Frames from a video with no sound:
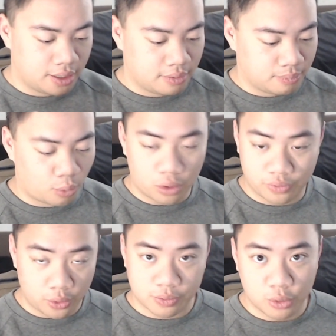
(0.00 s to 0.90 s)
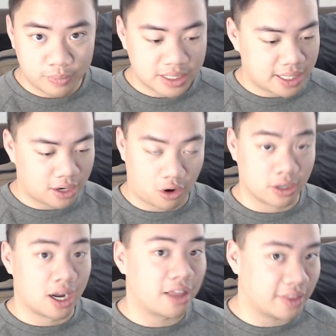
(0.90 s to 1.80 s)
more of those movements that are
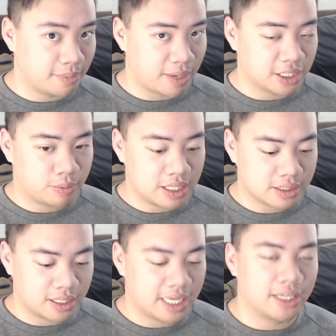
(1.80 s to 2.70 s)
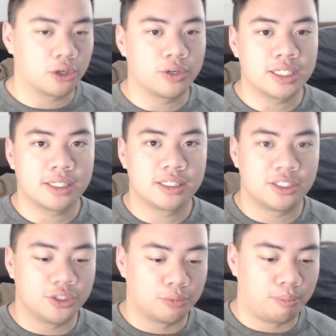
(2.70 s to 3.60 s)
not the bench press, it increases
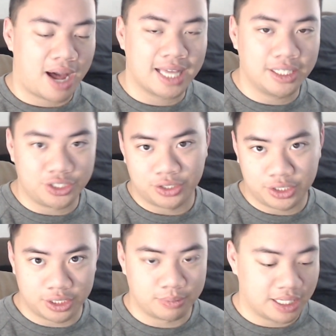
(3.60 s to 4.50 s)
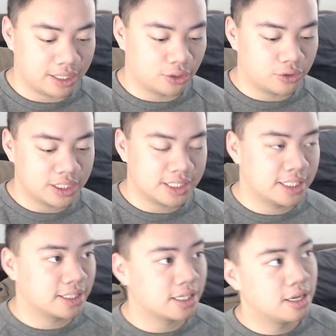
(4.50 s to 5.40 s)
your mileage in the gym. It
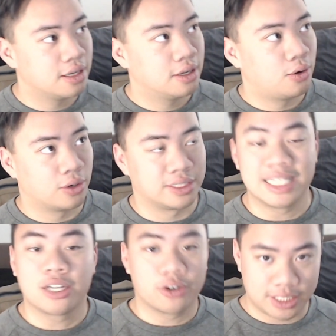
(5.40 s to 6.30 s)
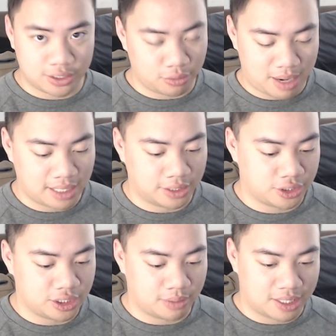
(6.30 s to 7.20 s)
increases or decreases your mileage in
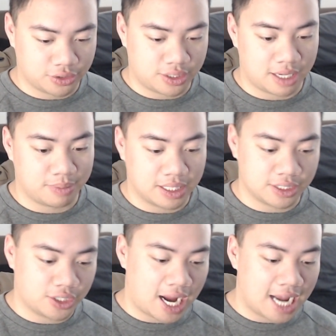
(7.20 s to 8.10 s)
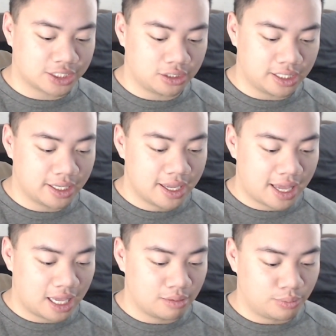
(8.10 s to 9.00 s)
the gym, I should say, because you're actually
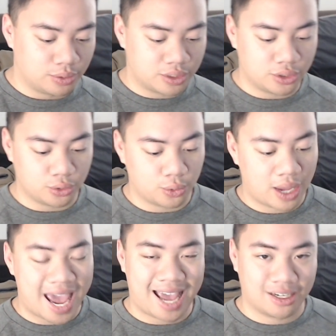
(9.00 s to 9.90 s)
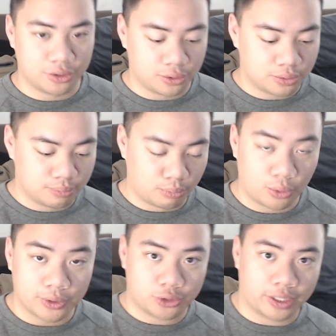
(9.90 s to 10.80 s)
able to handle
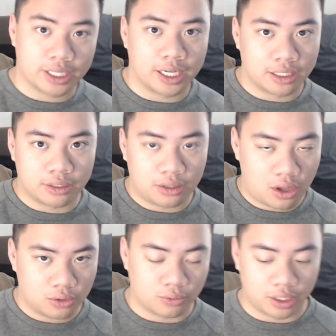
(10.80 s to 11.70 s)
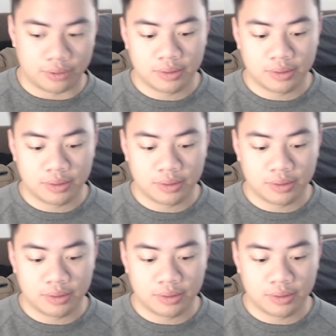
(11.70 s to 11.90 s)
more training in the long run.